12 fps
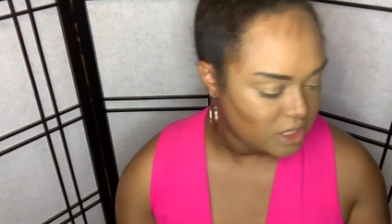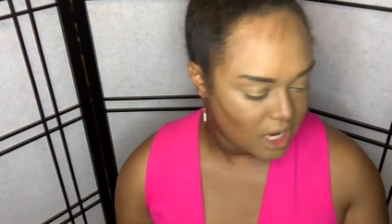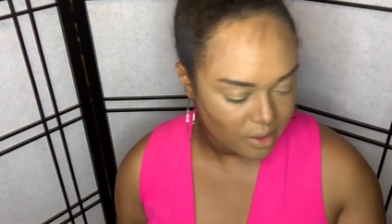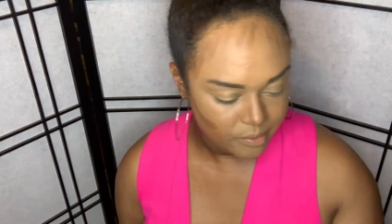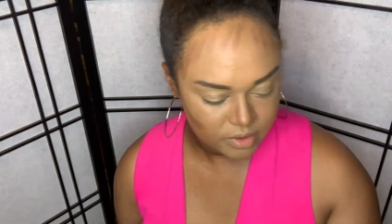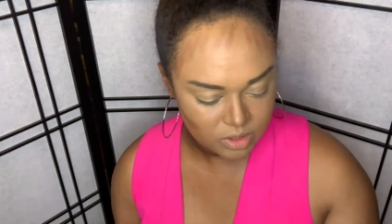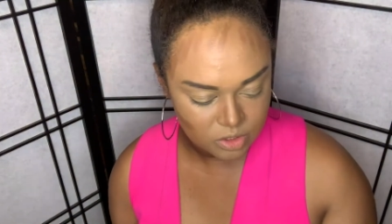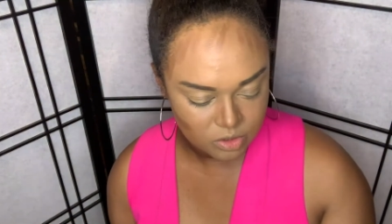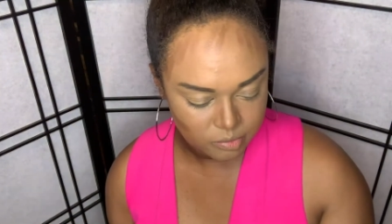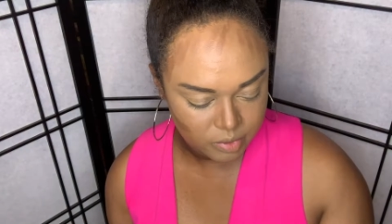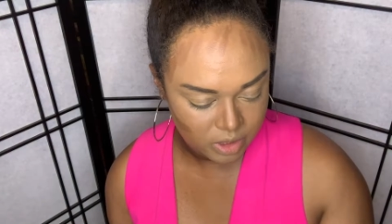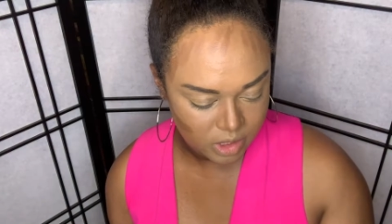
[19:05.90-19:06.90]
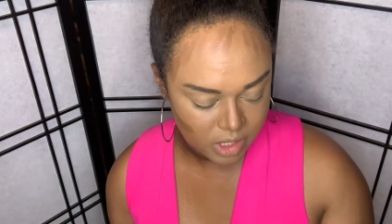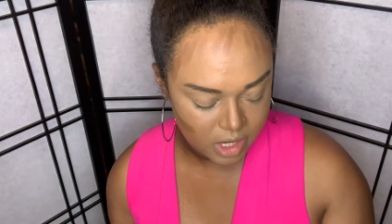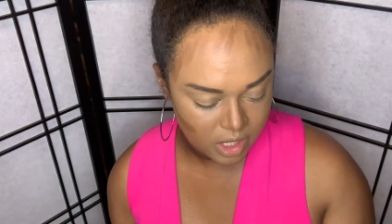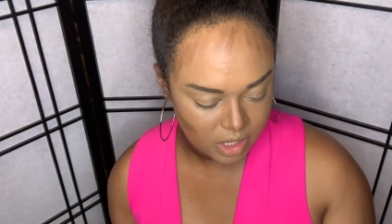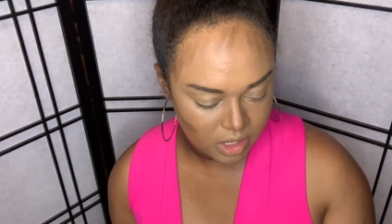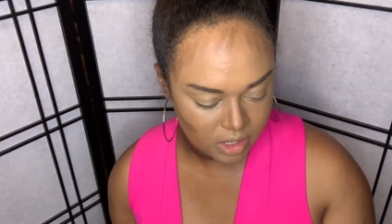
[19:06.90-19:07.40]
happens to be
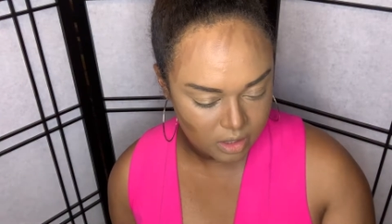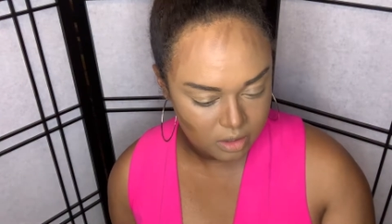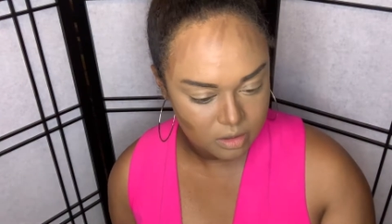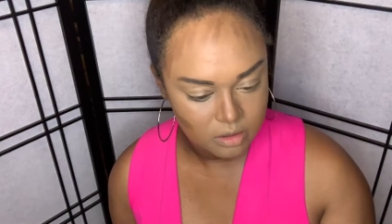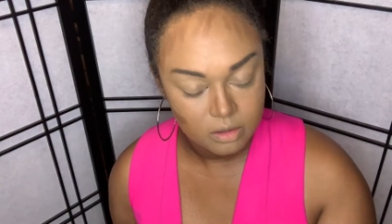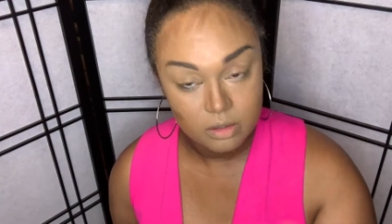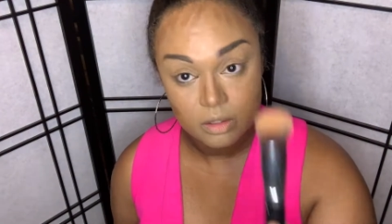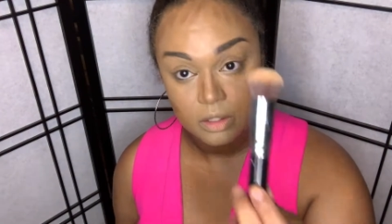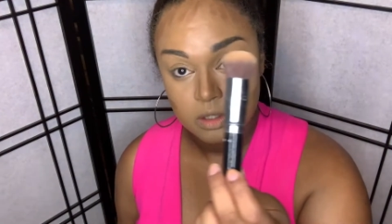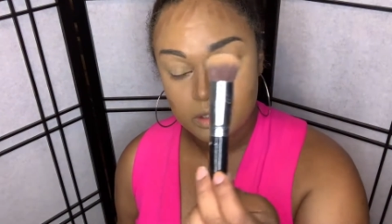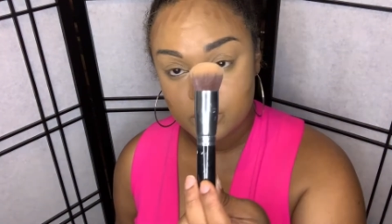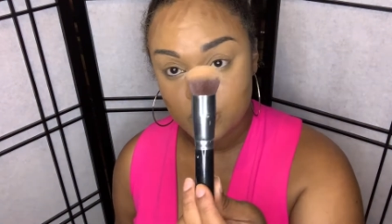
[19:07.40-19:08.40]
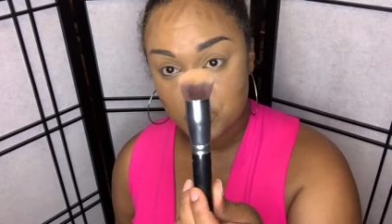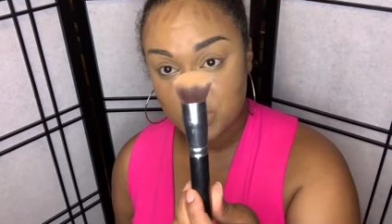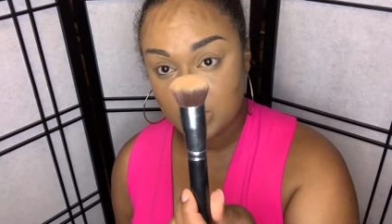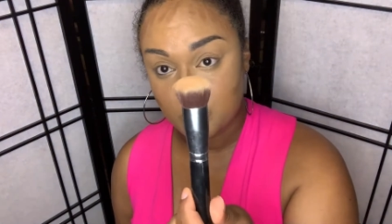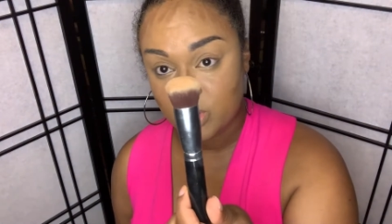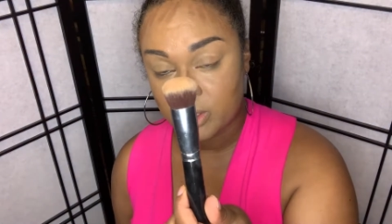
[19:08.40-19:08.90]
a
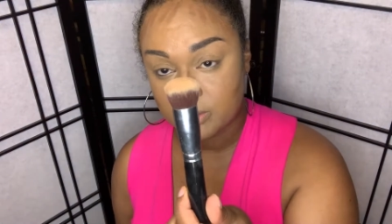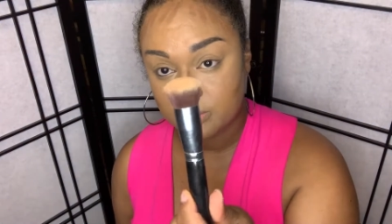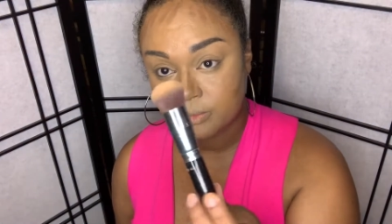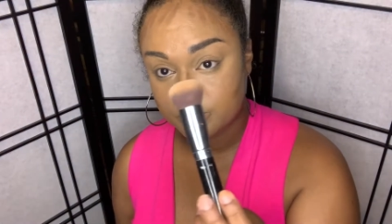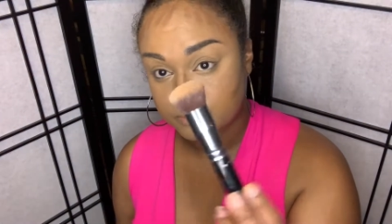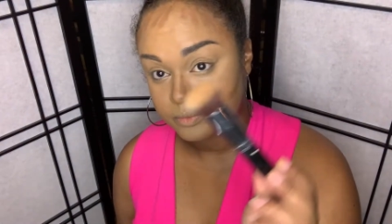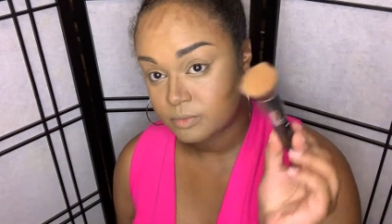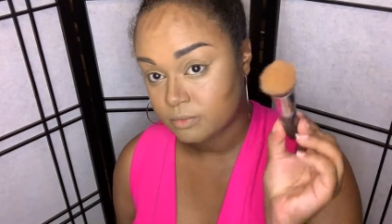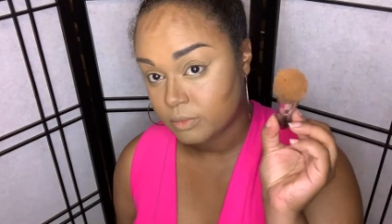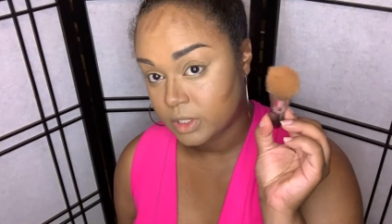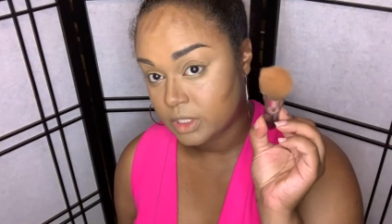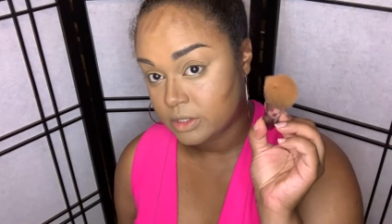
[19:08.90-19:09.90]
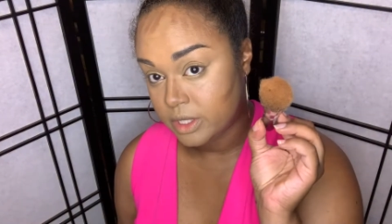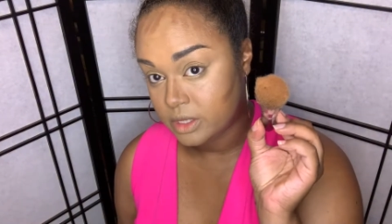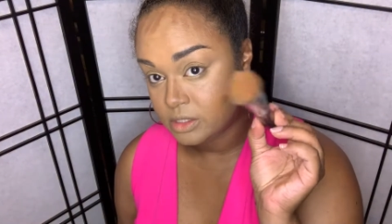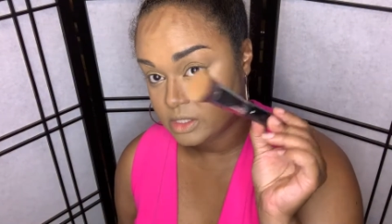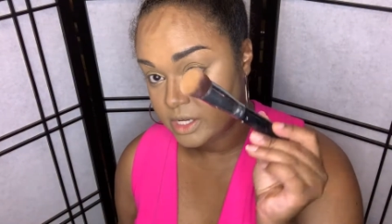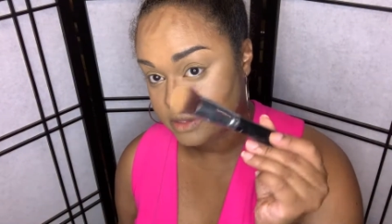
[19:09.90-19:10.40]
no-name one, but they
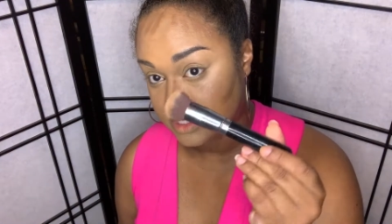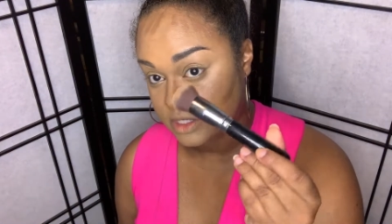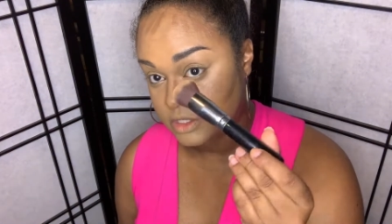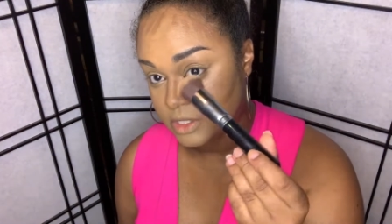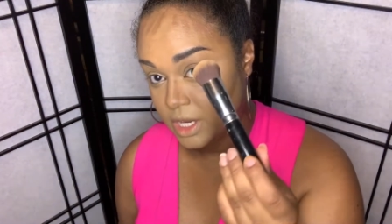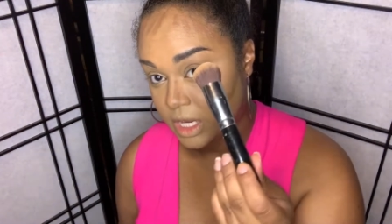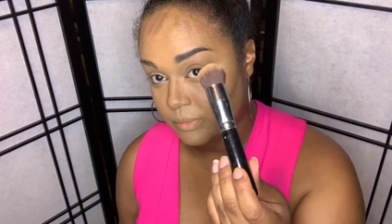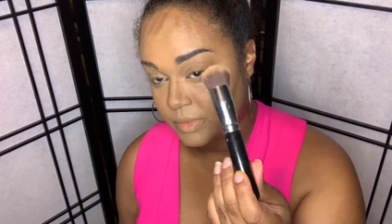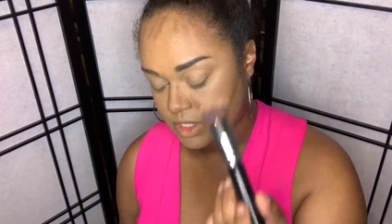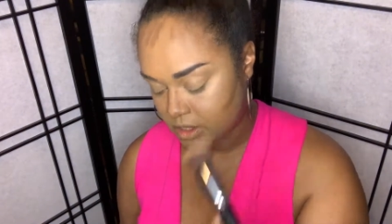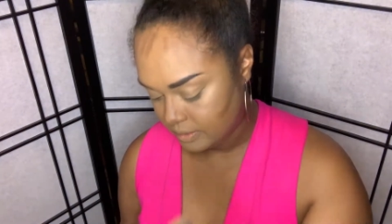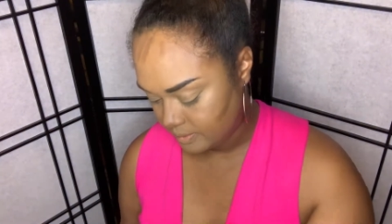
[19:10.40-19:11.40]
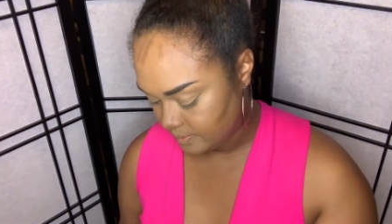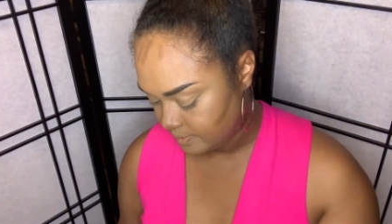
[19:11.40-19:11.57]
look like this, you can't miss them.